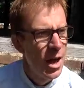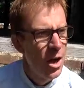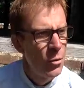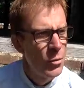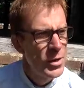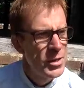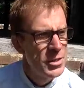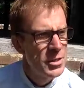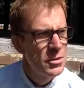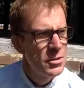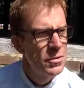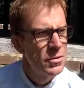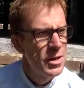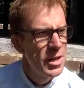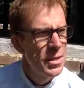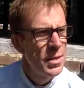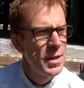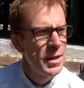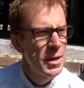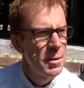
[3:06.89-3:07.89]
we should really
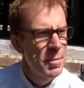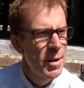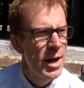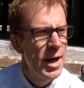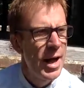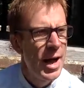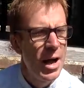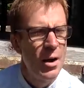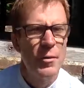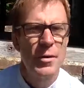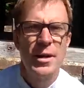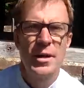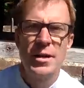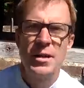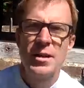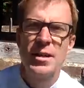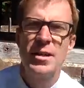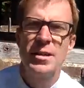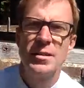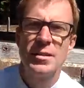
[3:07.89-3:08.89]
think about how we're going to
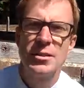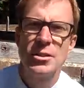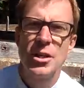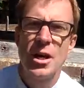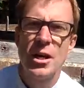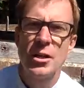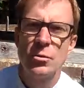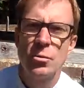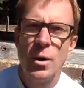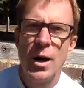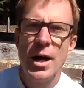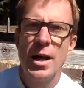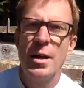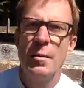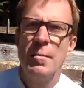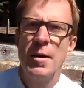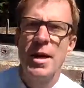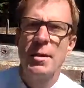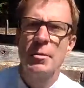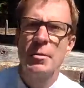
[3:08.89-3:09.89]
use the church well, and
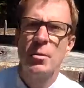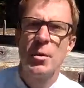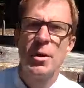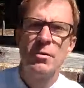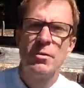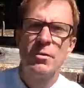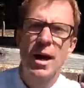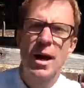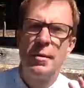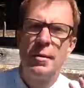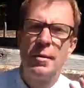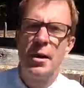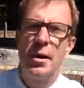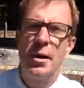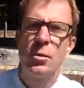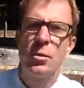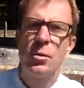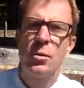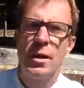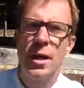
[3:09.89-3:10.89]
maybe we wrap that
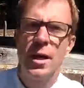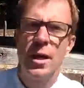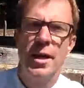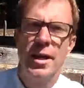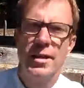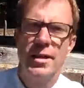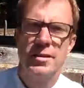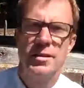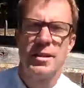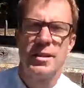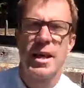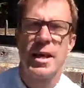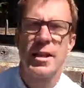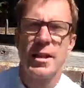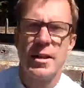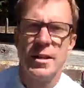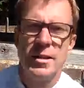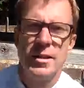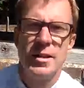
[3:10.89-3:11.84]
all in together.